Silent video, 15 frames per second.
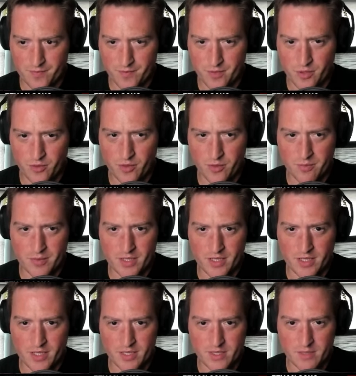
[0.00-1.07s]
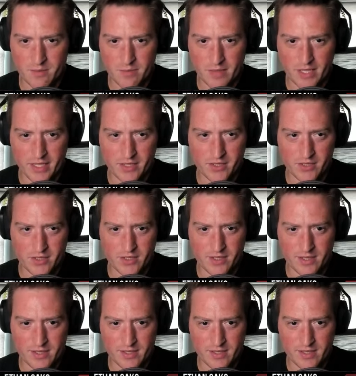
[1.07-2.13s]
Cryptid Inspector.
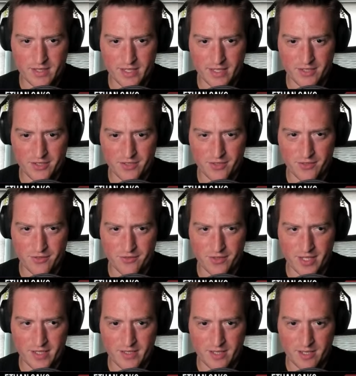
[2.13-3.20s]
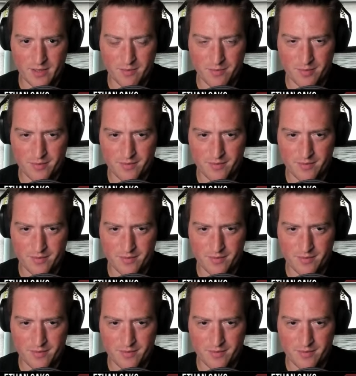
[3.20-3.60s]
Is this getting turned face up?